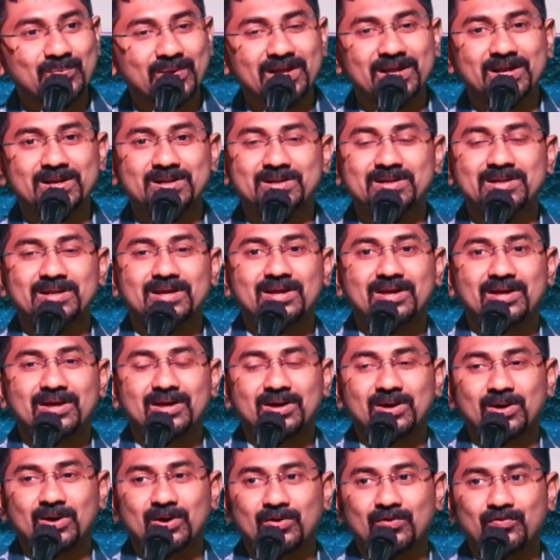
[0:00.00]
meet
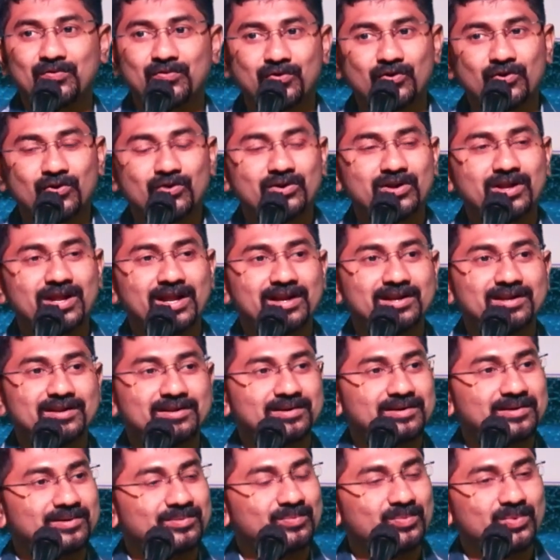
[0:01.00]
uh, food and
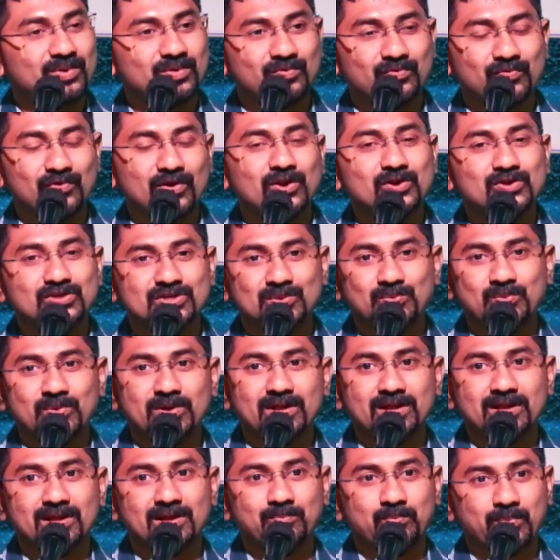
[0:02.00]
uh,
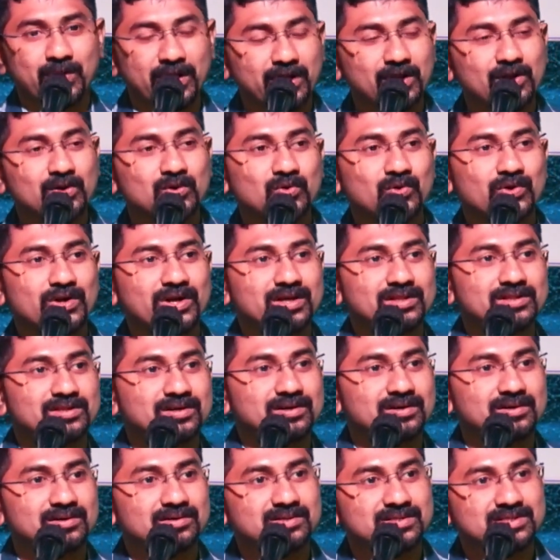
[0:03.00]
fellowshipping, praying
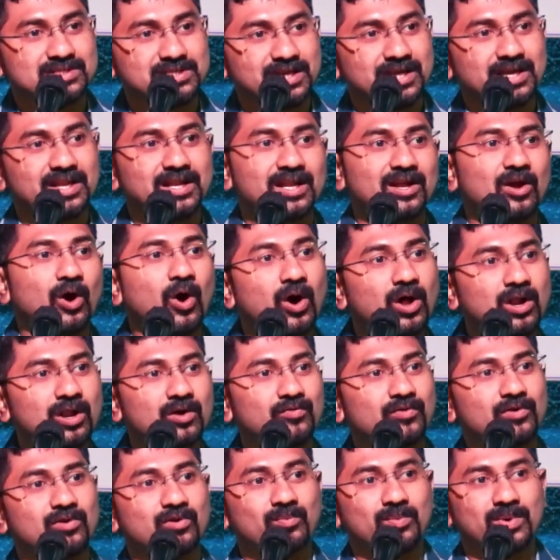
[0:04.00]
together, sharing all
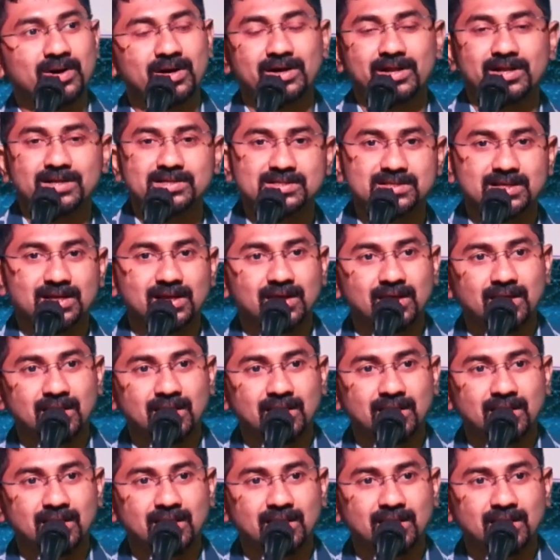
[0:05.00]
of our burdens.